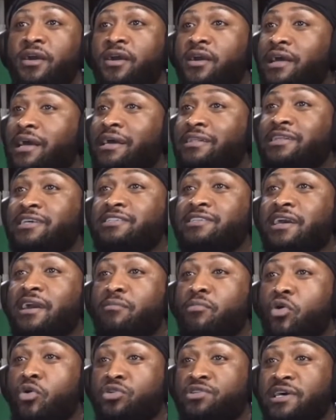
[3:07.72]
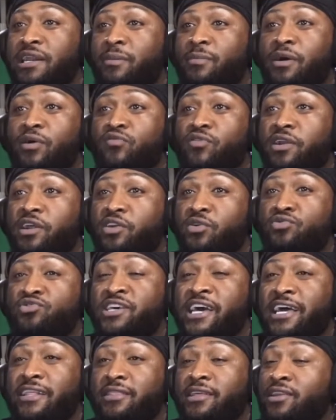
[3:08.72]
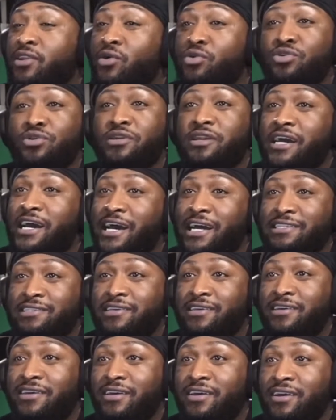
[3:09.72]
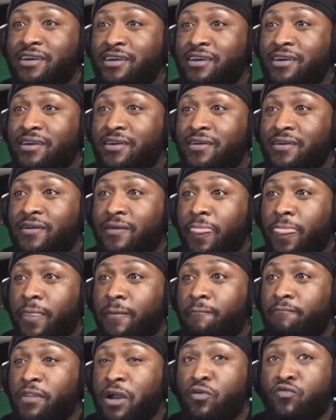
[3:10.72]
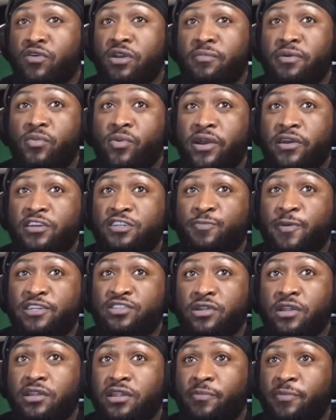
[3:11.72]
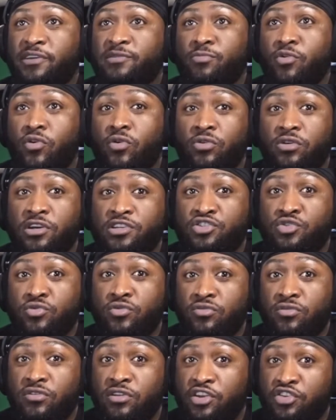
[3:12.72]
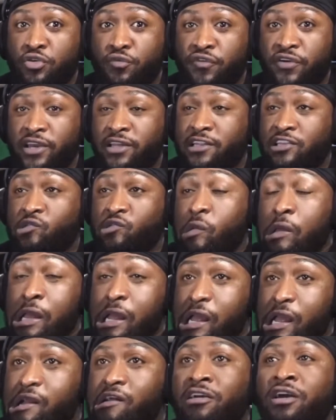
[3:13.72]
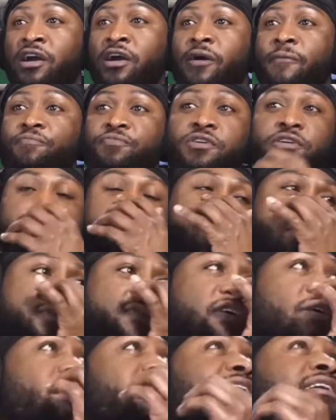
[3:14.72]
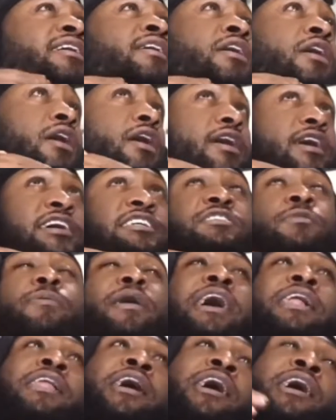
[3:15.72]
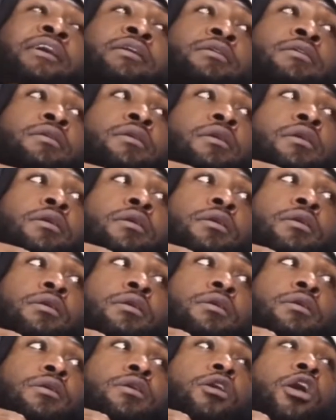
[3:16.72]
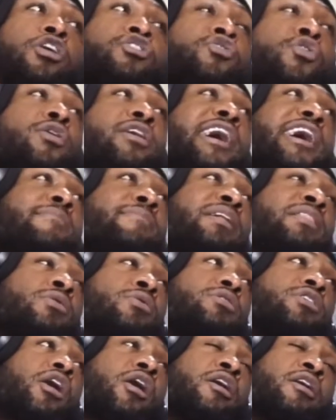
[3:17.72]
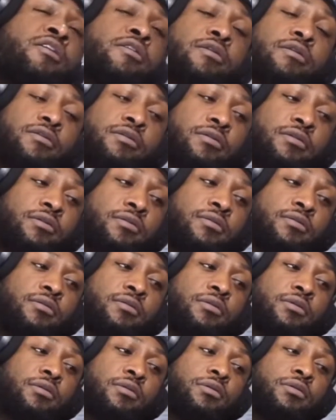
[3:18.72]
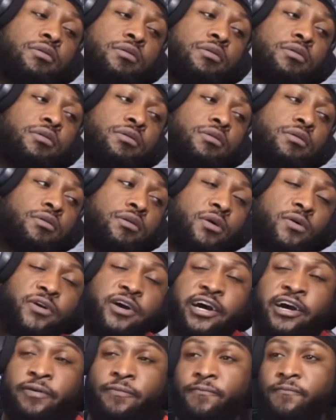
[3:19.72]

Uh, this nigga Motor said, I'm outrunning you, sadly. No, you're not. I'm running. Me wearing a Special Olympics model because you did you forget that you uh, did you forget about that? Isabella, are you okay, my little daughter? Okay.